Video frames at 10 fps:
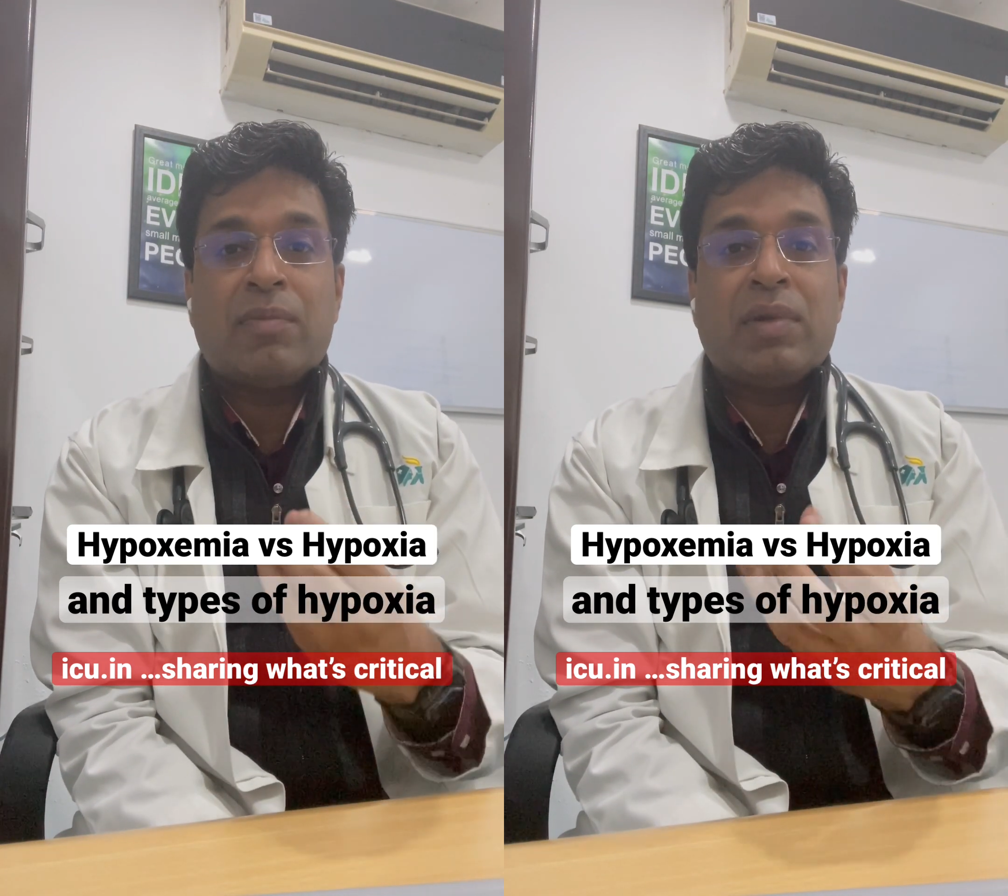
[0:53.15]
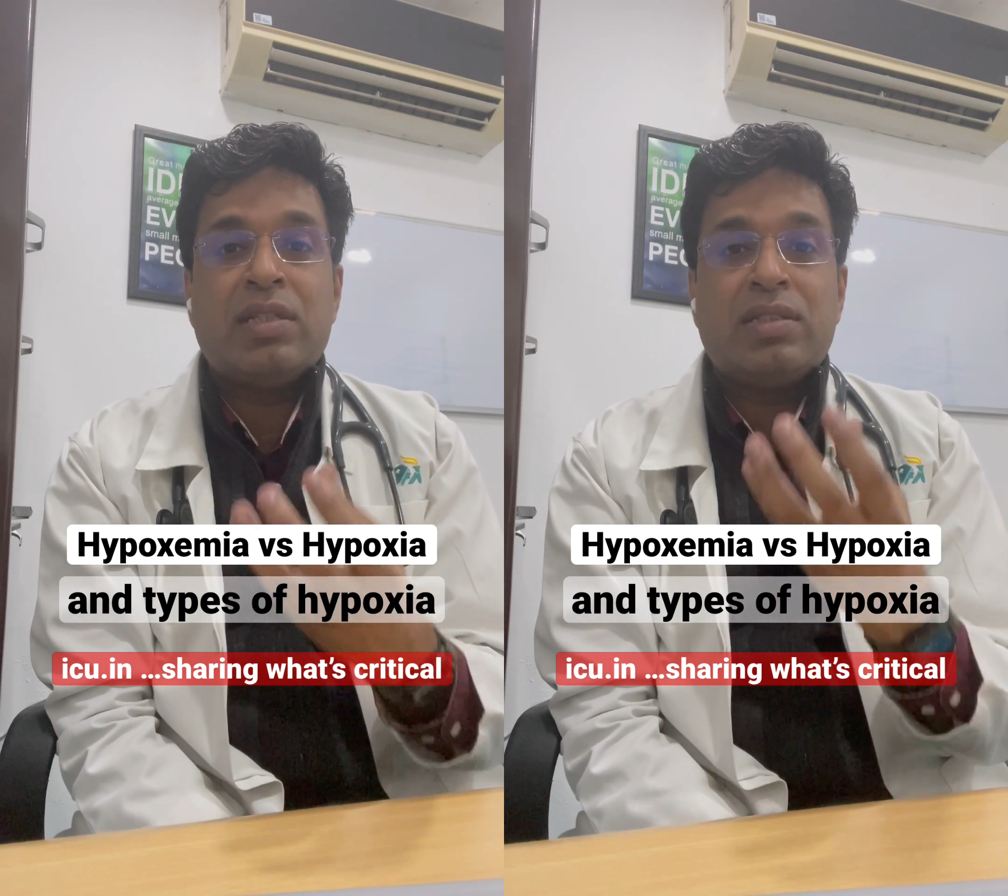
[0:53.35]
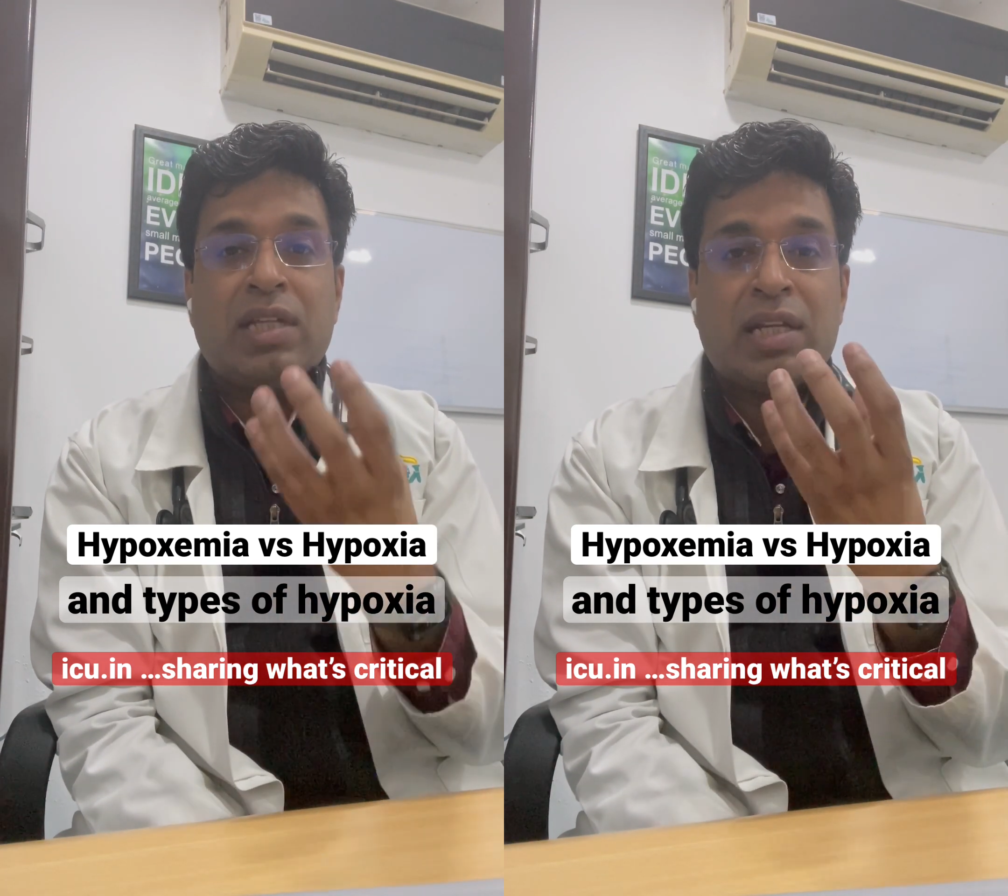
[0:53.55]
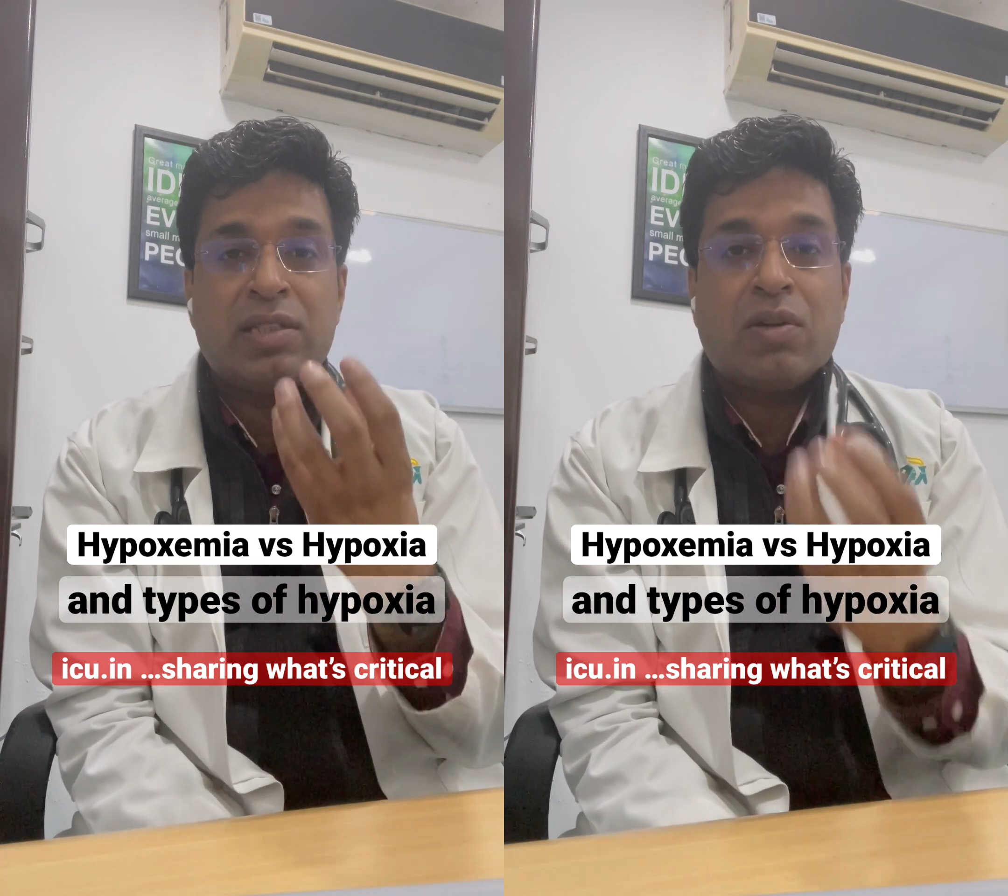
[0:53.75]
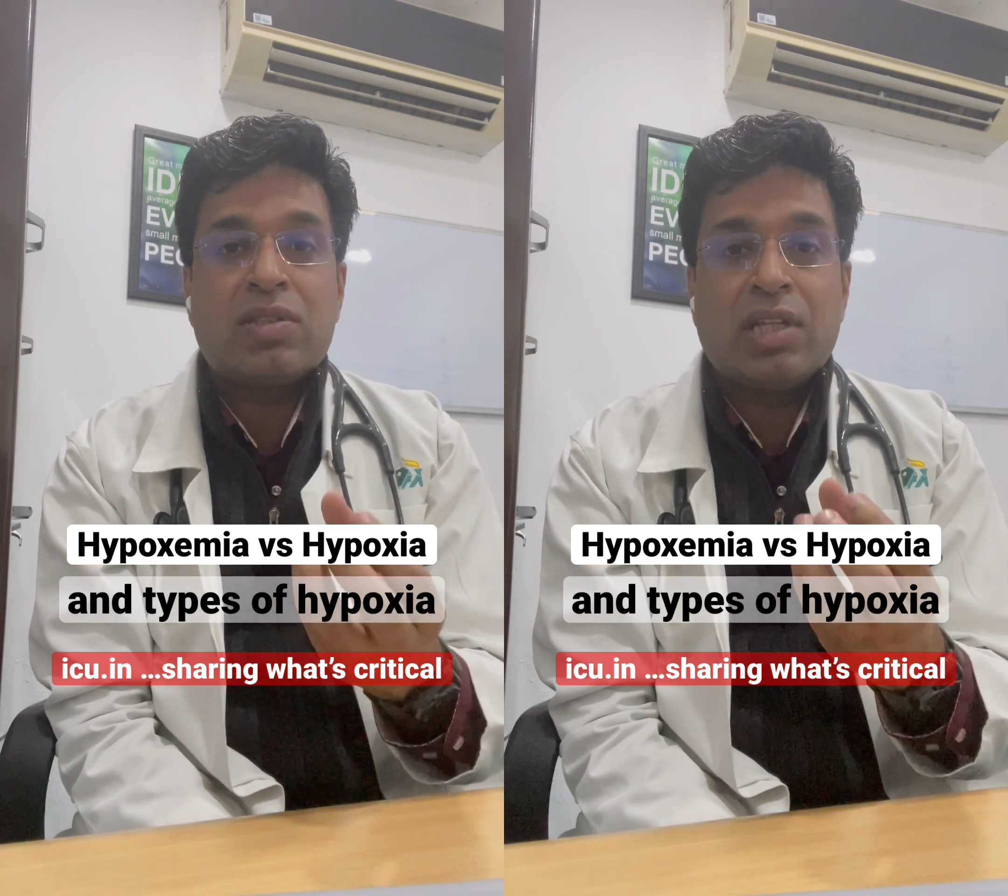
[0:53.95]
means there is
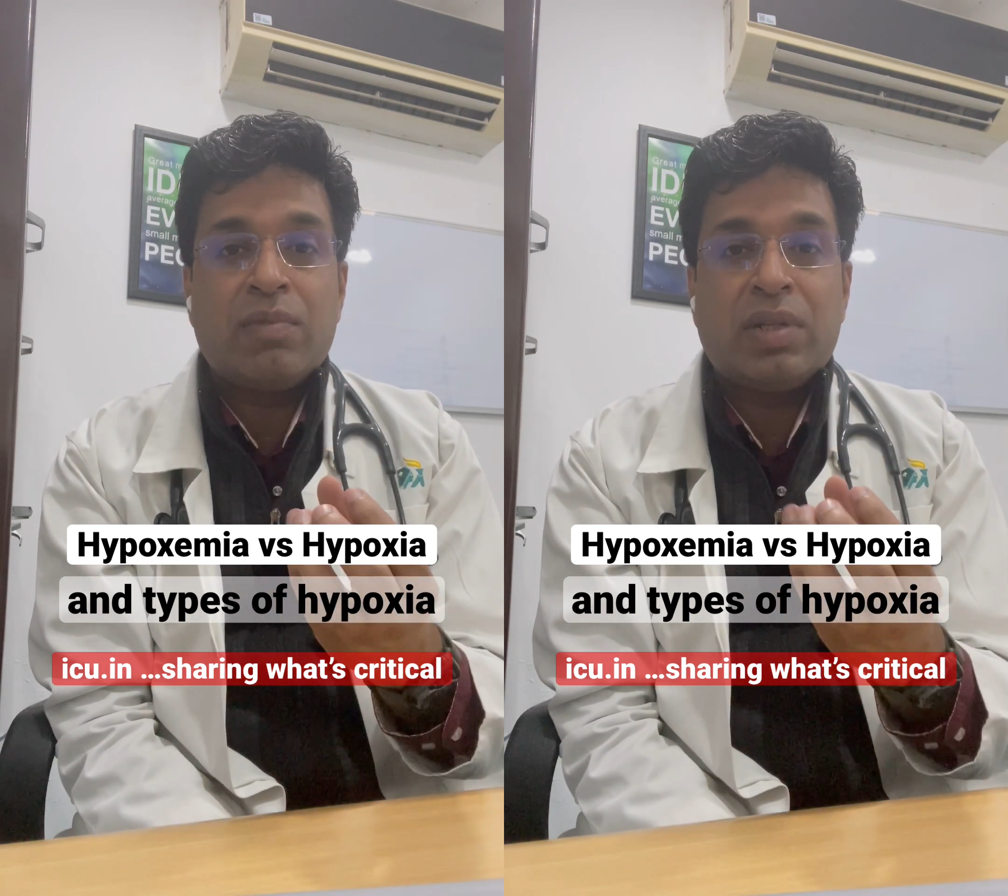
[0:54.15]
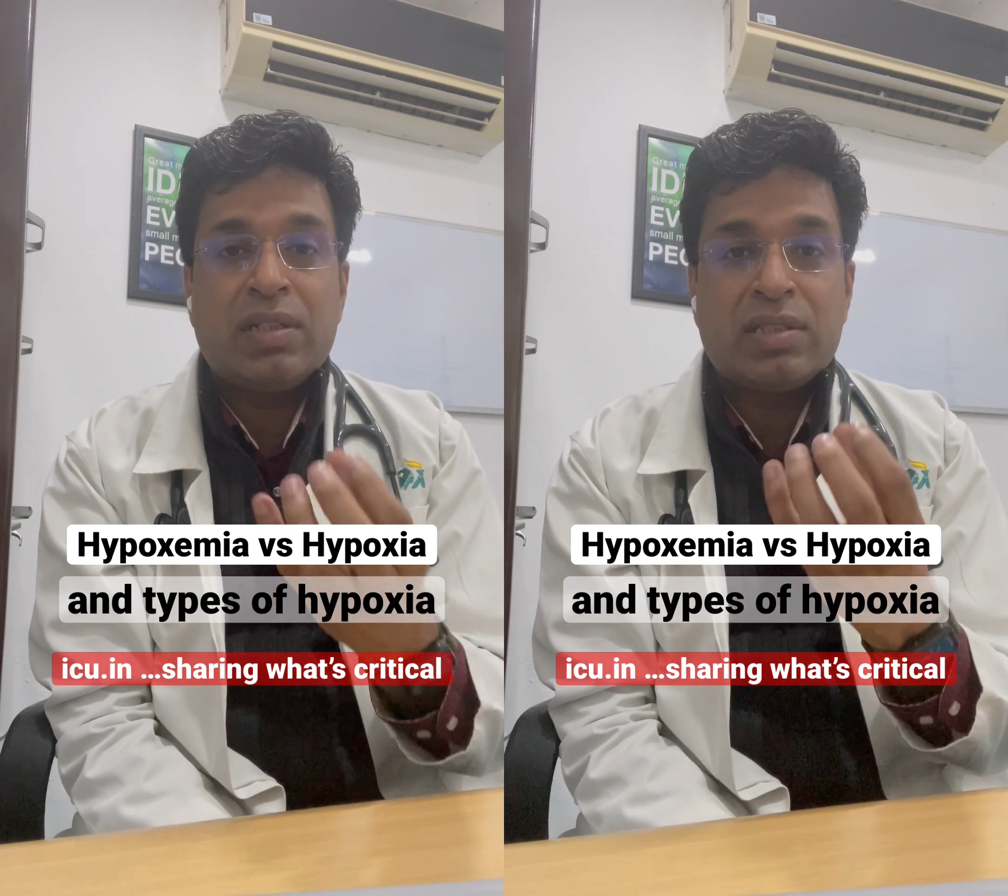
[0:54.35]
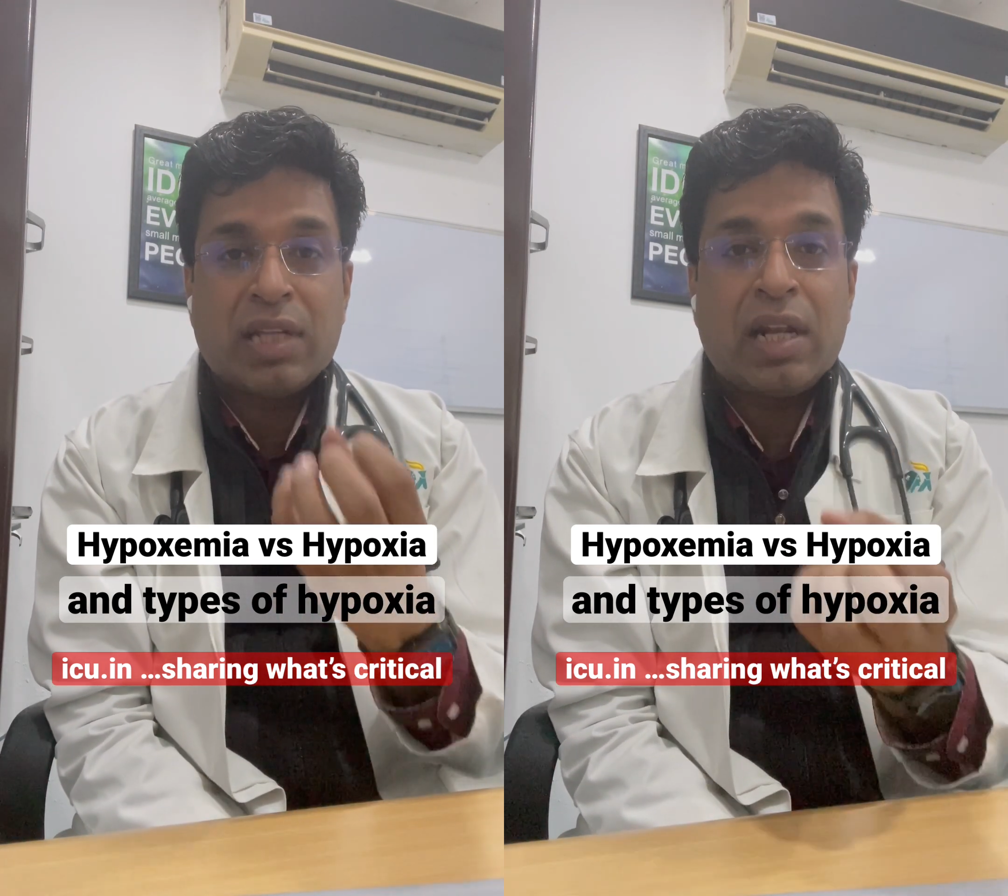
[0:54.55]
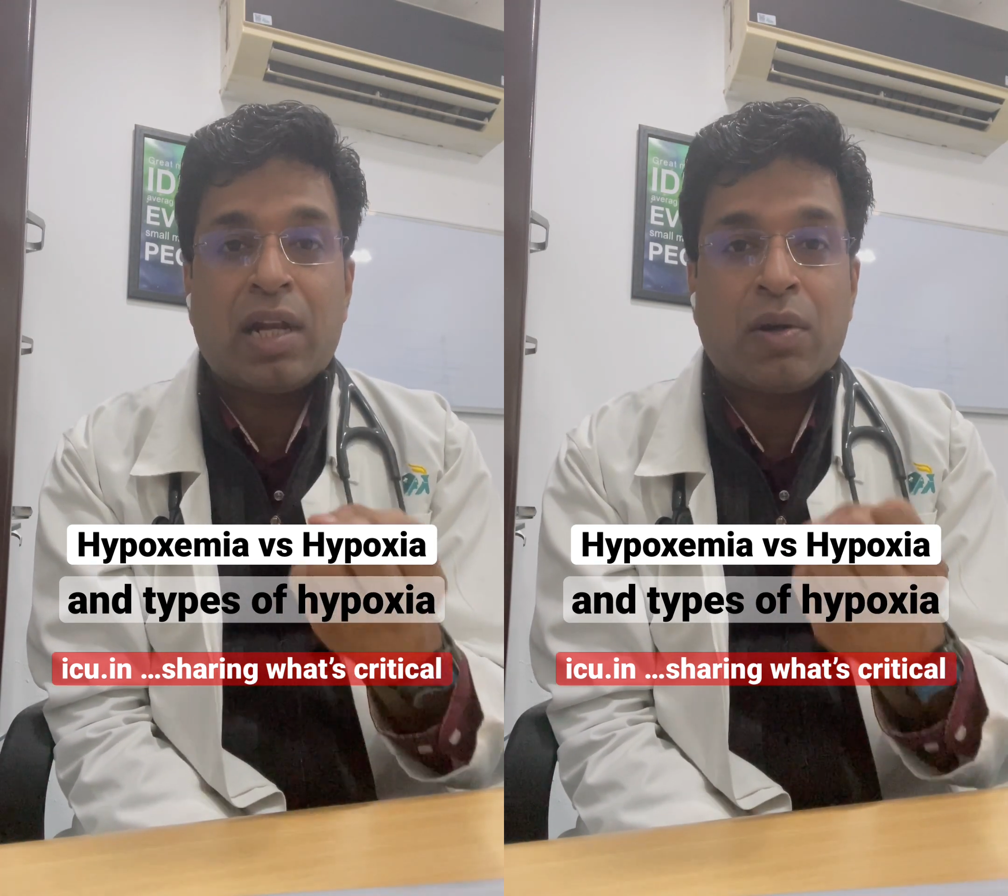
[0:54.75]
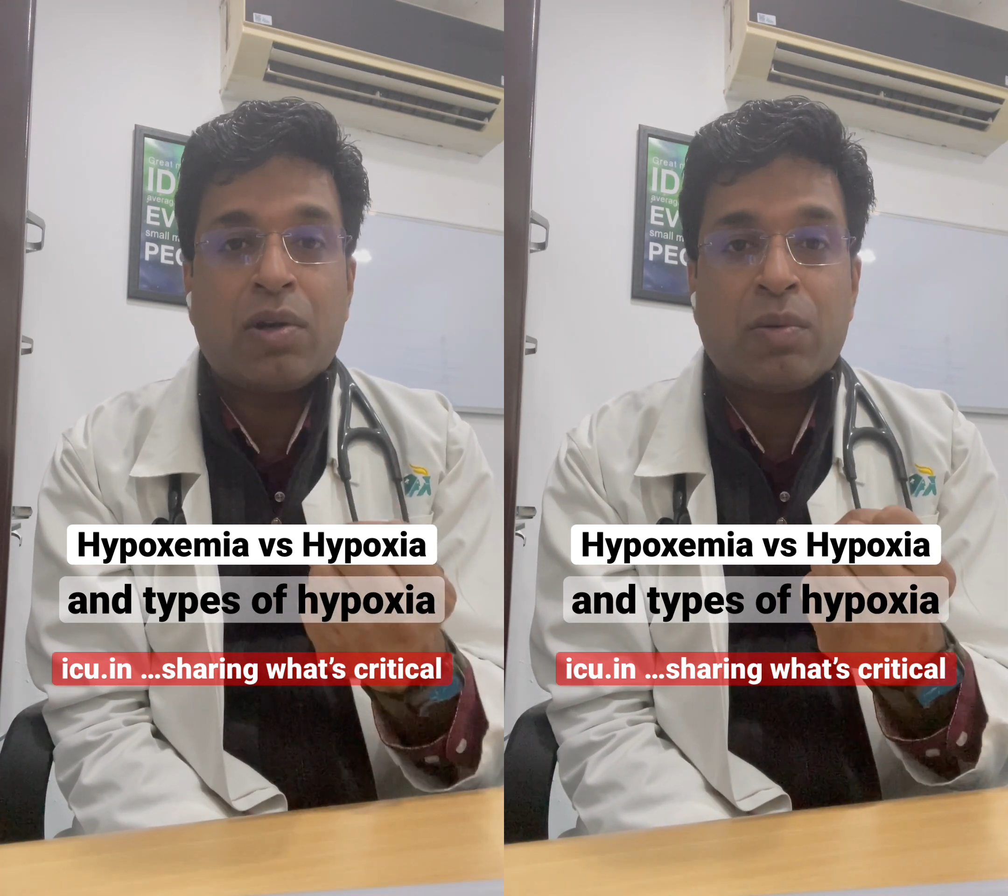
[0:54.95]
oxygen but the cell are not